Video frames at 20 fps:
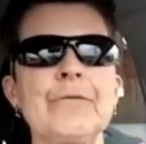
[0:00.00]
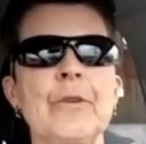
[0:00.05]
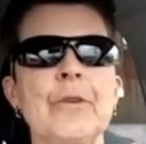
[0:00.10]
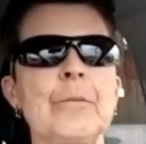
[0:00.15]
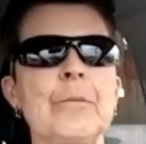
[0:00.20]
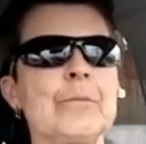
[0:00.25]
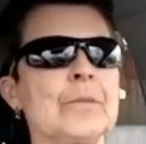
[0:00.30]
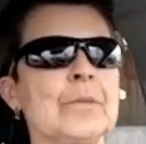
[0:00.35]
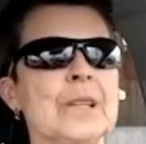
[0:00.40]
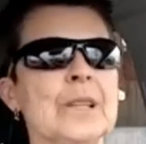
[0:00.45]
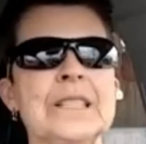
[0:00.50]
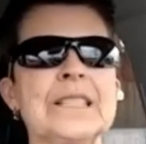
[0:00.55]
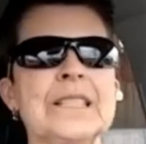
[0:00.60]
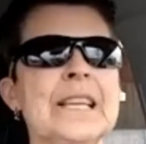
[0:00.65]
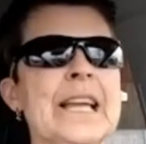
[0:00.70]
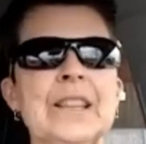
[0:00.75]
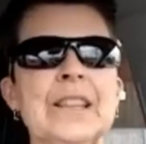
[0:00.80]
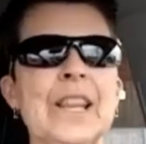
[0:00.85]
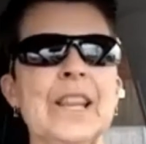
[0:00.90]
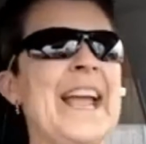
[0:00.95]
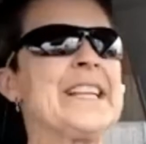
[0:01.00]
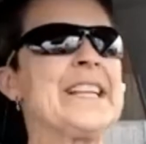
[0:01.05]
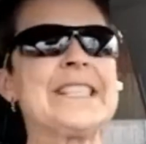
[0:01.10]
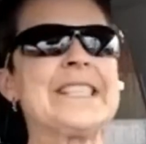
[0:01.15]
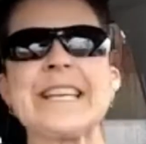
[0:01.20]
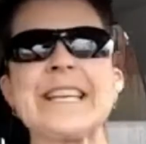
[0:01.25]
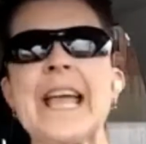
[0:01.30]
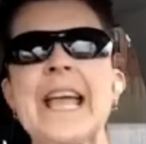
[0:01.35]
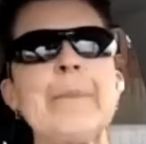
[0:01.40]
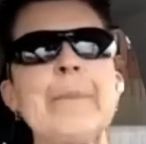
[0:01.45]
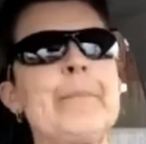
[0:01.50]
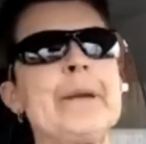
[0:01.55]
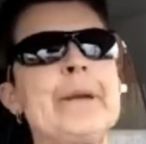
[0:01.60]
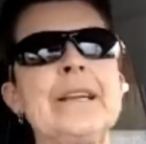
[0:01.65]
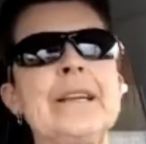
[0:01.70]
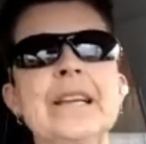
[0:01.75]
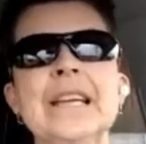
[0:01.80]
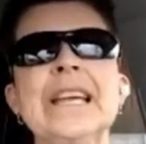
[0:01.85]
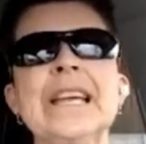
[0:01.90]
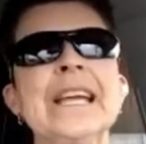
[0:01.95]
from, let's say,
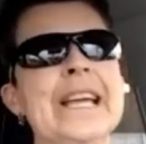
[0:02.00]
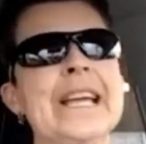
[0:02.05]
landscaping